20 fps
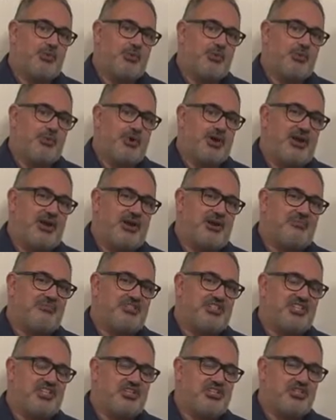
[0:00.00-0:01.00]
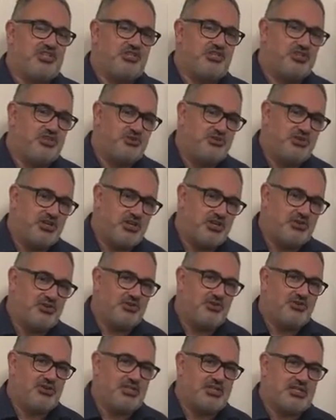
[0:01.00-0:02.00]
when I'm teaching junior
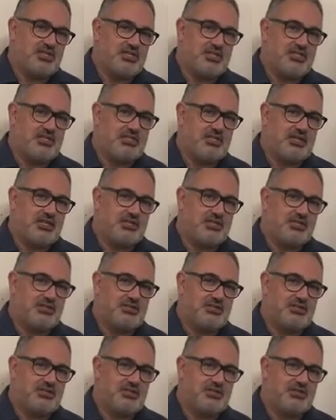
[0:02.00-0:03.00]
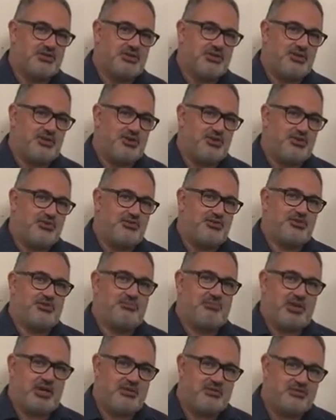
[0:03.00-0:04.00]
doctors, that there's a huge
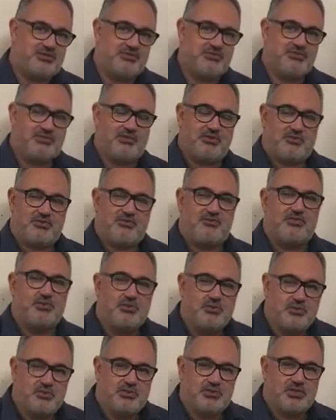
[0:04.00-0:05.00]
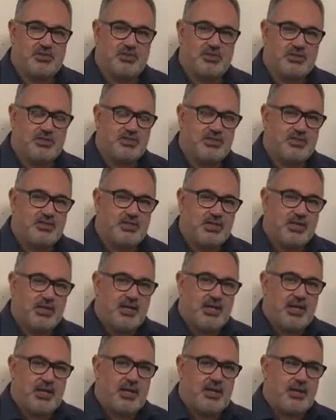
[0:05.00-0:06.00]
amount of confusion,
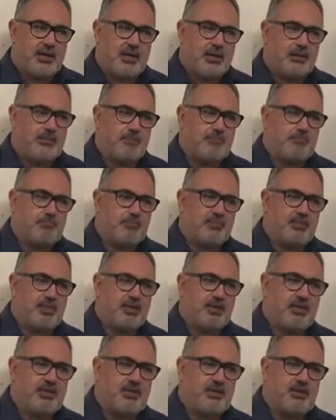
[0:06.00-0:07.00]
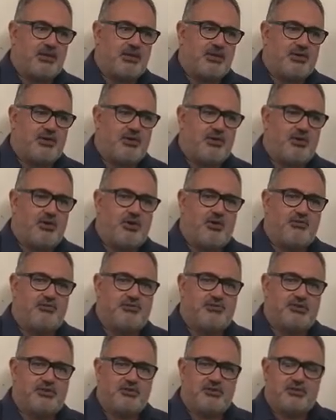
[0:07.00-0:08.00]
and
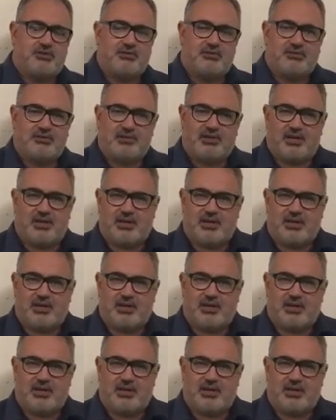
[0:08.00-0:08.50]
often